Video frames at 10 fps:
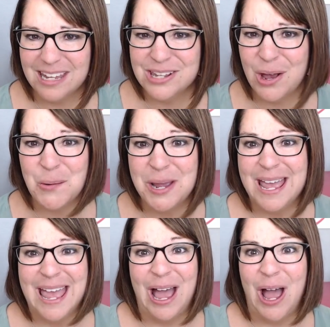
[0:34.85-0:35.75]
So
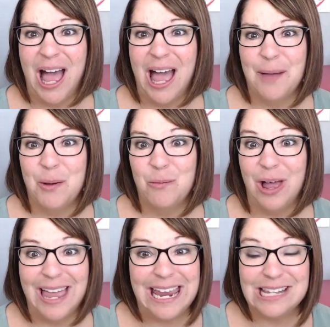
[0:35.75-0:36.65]
um,
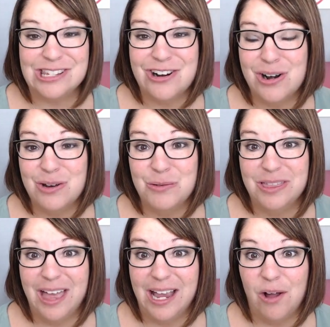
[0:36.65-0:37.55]
while I get started
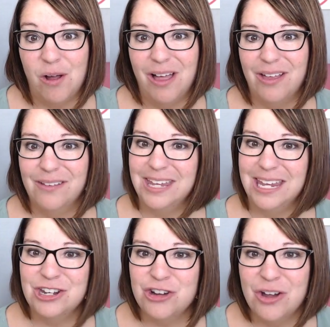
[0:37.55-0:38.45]
with like all of
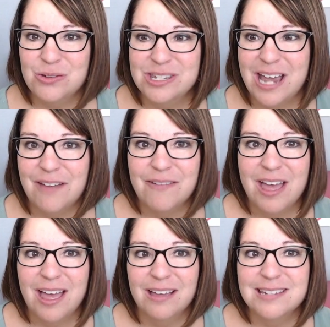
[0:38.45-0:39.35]
the intro stuff,
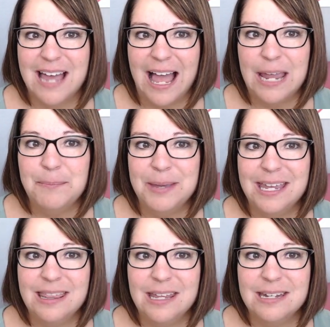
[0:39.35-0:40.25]
type
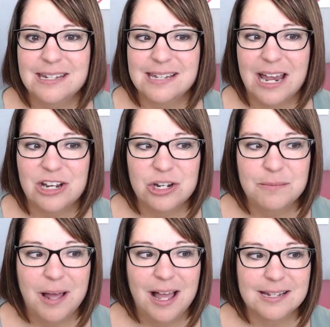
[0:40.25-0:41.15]
in the
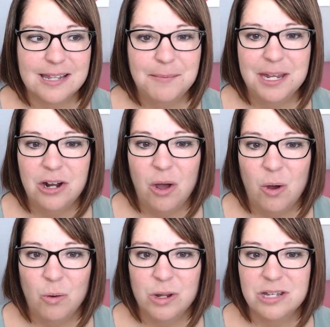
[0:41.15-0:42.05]
discussion box. Let me
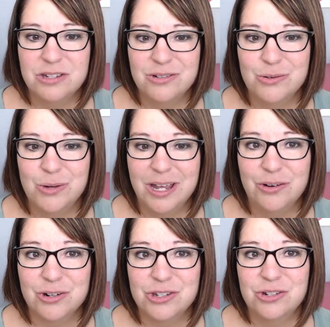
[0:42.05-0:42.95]
know, do
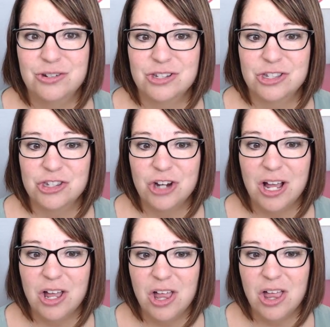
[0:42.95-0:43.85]
your students
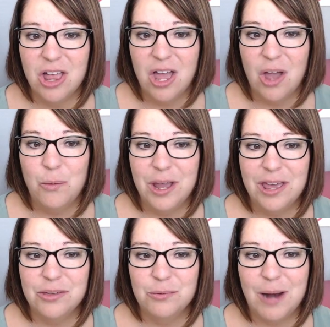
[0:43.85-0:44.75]
struggle
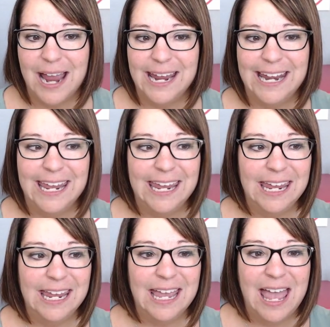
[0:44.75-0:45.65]
with
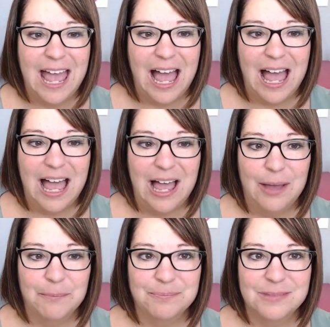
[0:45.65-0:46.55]
writing?
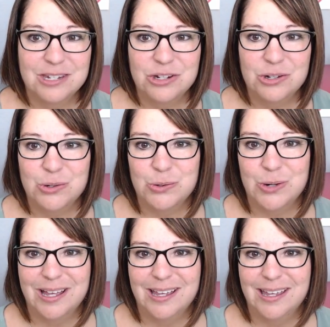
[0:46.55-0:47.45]
Um,
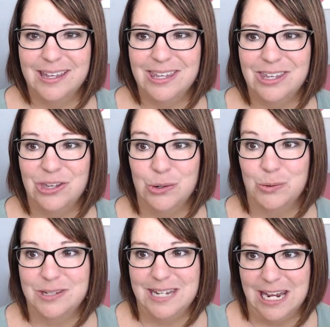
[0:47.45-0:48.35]
do
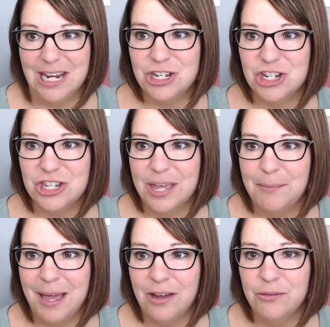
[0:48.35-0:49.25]
you teach
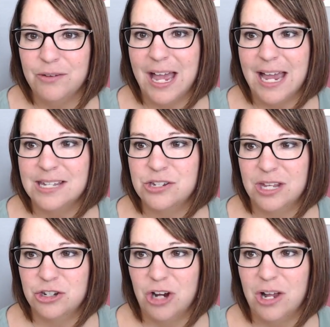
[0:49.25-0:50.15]
them how to revise? Do
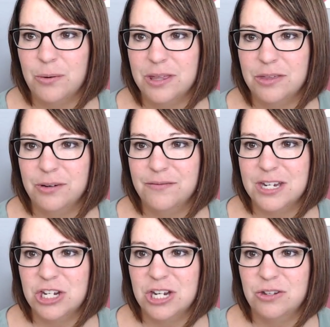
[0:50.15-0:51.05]
they struggle with the
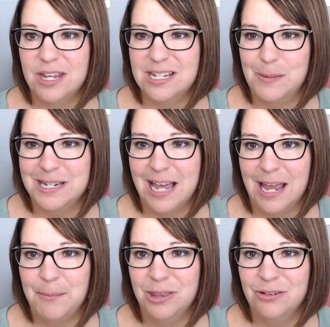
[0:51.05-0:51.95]
revision? Do they spend
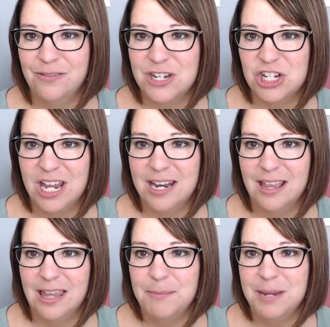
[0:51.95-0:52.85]
time on the
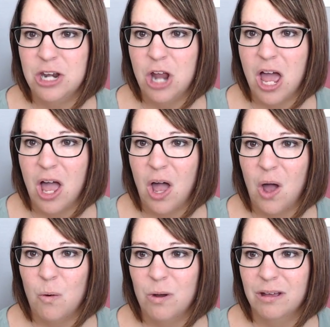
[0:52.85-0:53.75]
revision? Let me
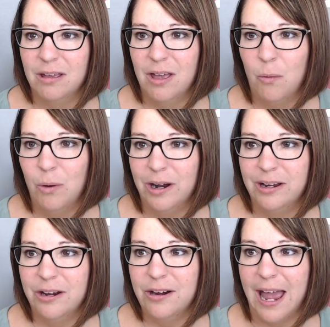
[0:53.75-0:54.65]
know
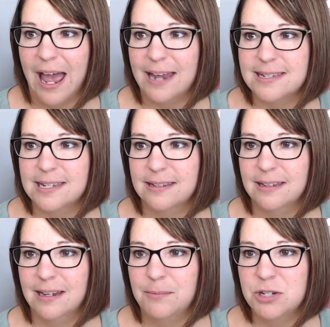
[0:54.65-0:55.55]
where you're at.
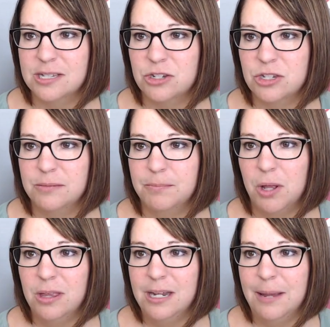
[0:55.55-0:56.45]
And I'm just
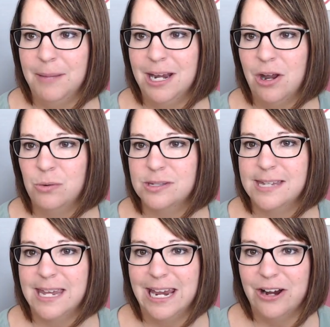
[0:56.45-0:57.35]
pulling up my
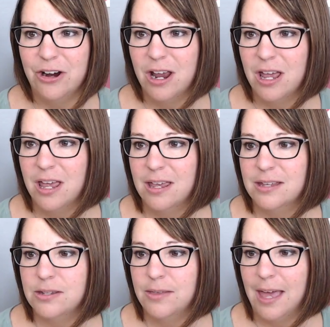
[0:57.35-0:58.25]
notes here
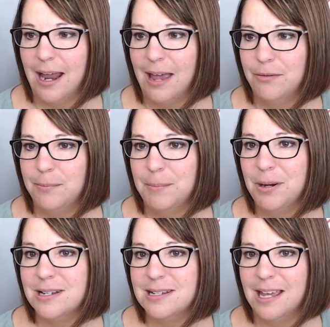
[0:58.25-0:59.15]
so that I
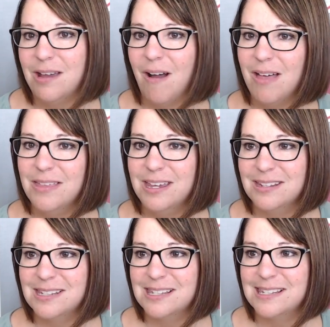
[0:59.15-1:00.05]
remember to tell you all the
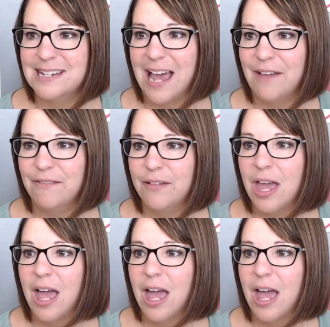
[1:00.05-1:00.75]
good stuff.